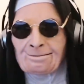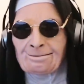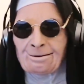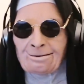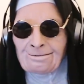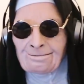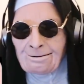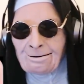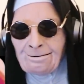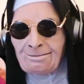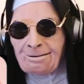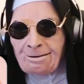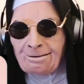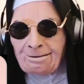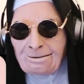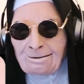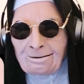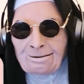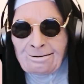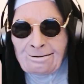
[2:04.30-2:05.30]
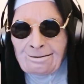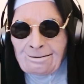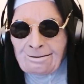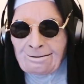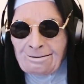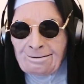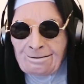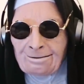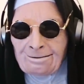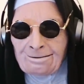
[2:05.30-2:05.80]
That's what I mean.
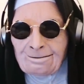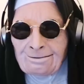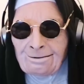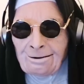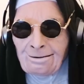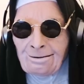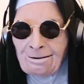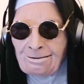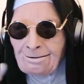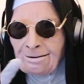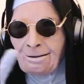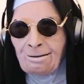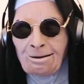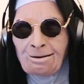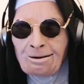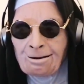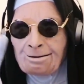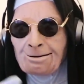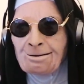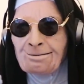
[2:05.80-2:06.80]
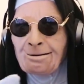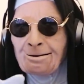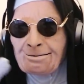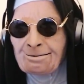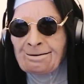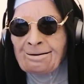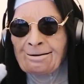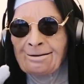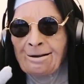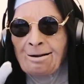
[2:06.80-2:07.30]
The way they connect
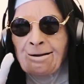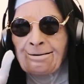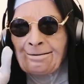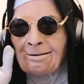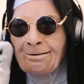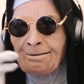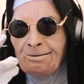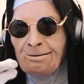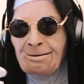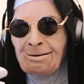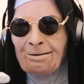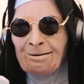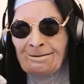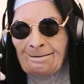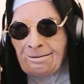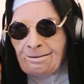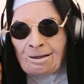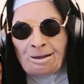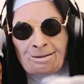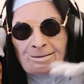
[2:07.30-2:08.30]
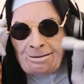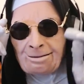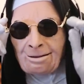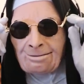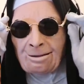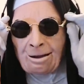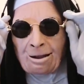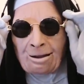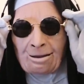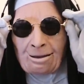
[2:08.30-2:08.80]
the sound and the visual,
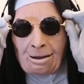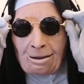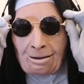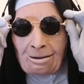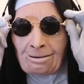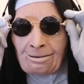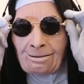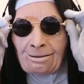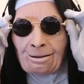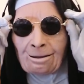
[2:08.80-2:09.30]
amazing.